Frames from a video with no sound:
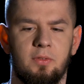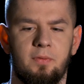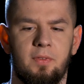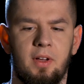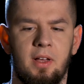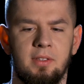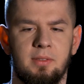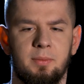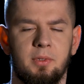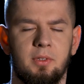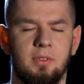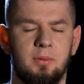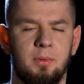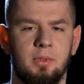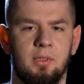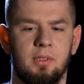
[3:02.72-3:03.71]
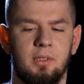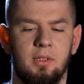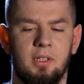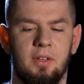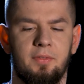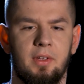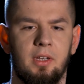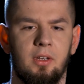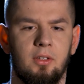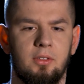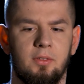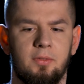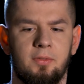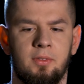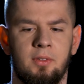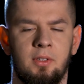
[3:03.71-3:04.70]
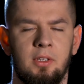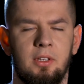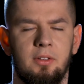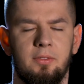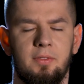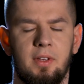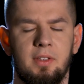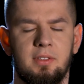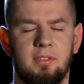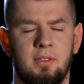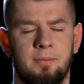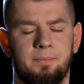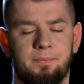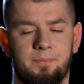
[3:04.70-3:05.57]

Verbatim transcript: fans because we have a lot of fans.